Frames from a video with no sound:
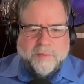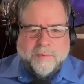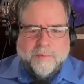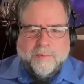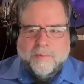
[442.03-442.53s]

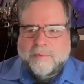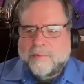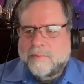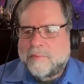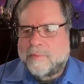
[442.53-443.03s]

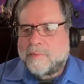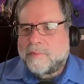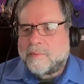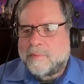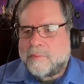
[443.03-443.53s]

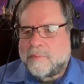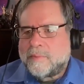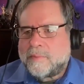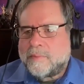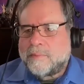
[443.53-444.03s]

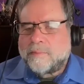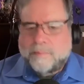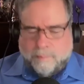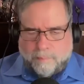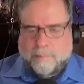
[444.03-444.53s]

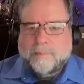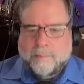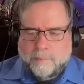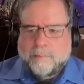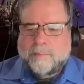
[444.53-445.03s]

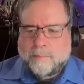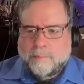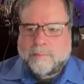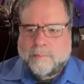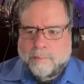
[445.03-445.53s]

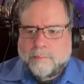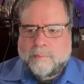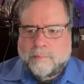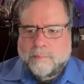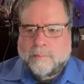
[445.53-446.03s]

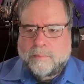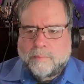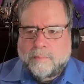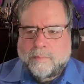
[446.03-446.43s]
(silent)